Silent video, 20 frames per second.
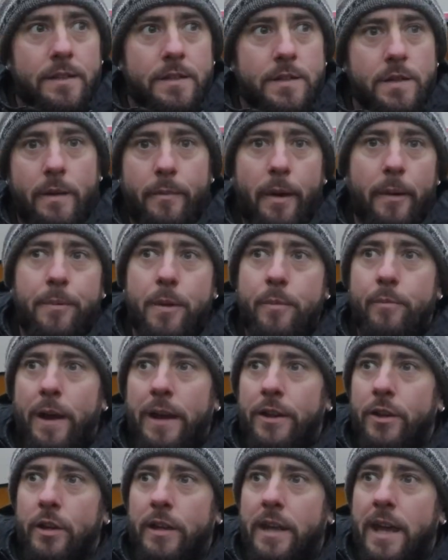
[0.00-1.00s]
So I'm happy,
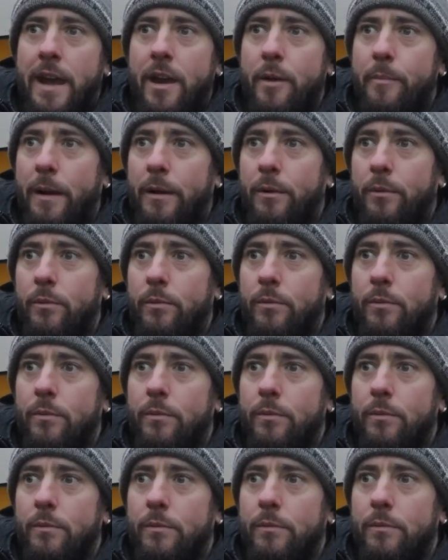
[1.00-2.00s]
I don't care about
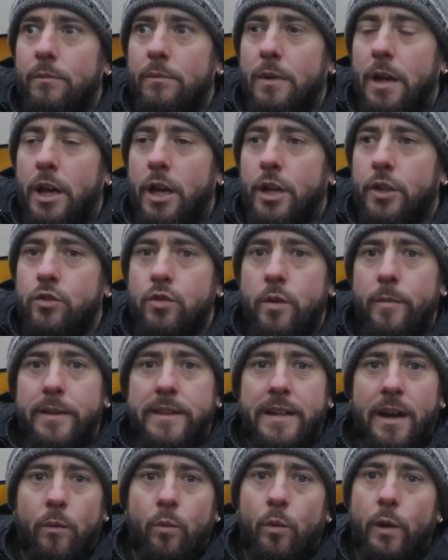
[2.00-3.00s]
uh, trimming
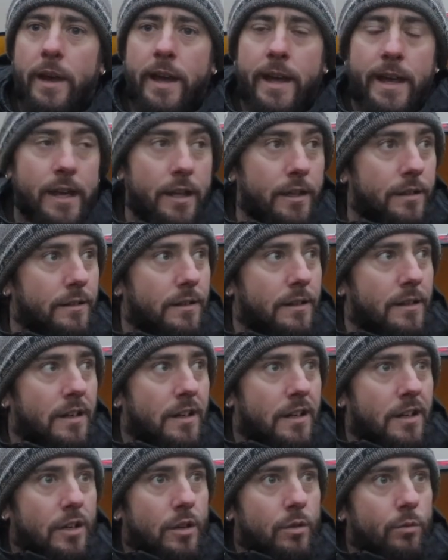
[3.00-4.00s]
down weight and
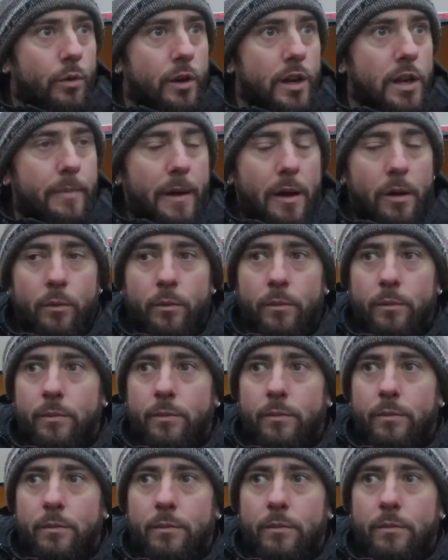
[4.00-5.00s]
worrying about,
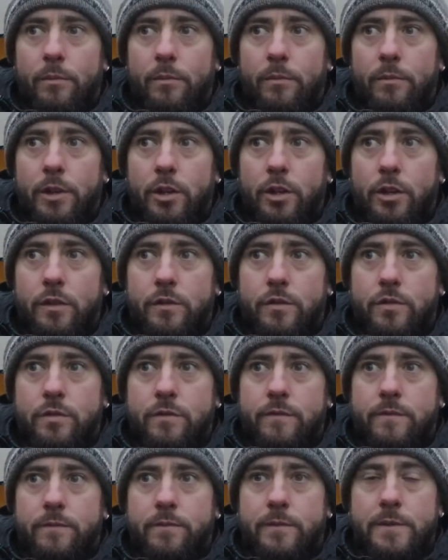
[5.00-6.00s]
you know,
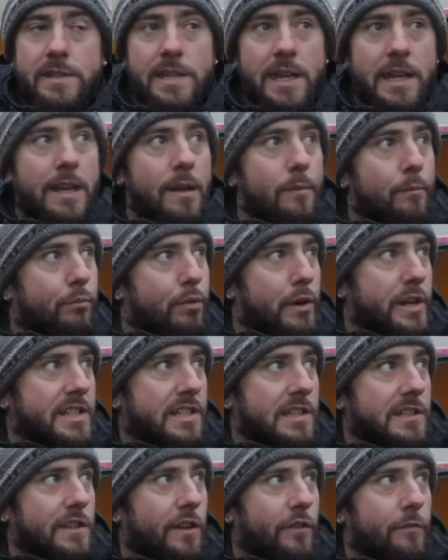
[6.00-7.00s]
taking
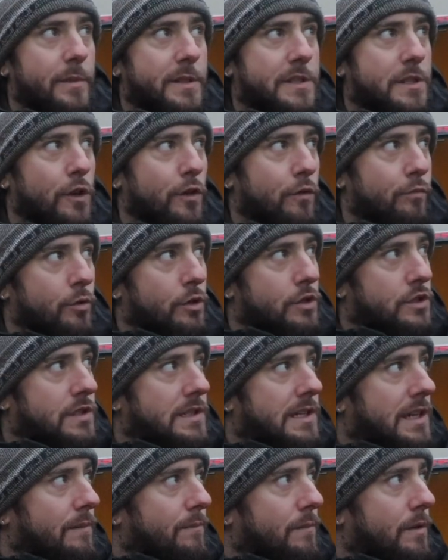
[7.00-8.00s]
bristles off my toothbrush to
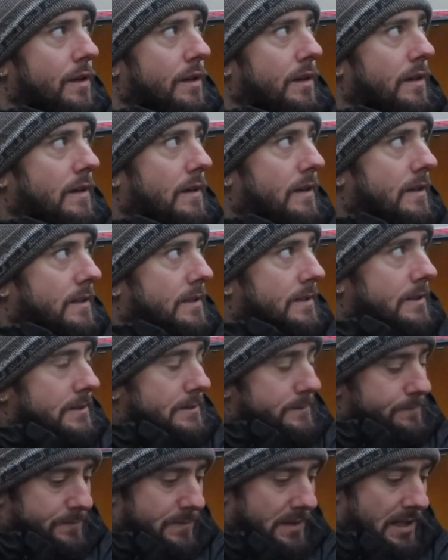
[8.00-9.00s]
keep the
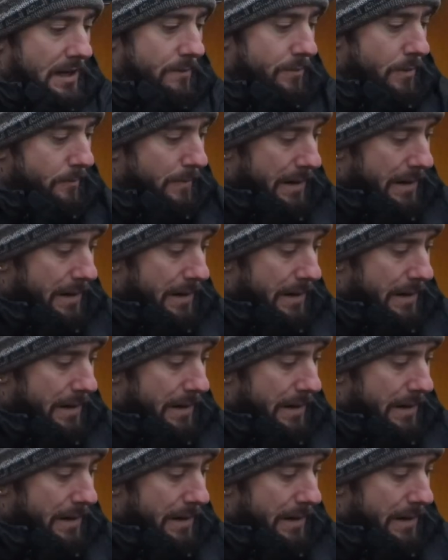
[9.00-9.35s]
keep the